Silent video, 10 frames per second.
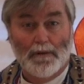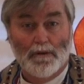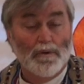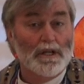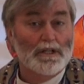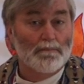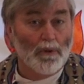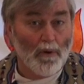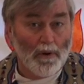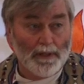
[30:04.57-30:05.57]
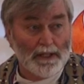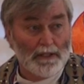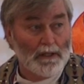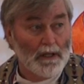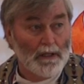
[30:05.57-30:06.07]
to explore
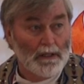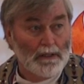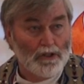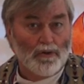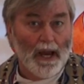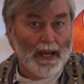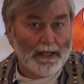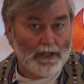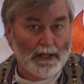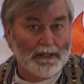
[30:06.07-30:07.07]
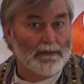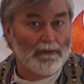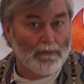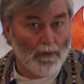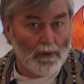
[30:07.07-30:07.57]
this strange and
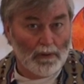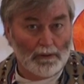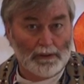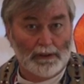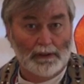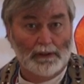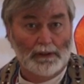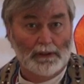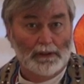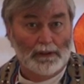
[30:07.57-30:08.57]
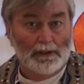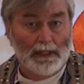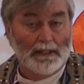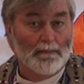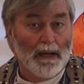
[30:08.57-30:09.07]
different world
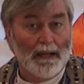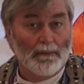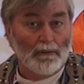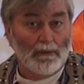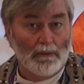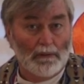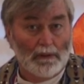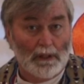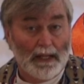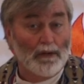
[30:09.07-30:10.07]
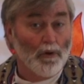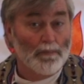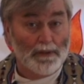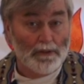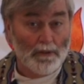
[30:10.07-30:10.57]
that the Bible can
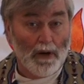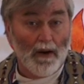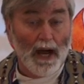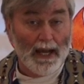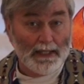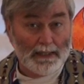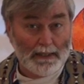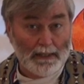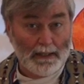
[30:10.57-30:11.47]
open to our eyes.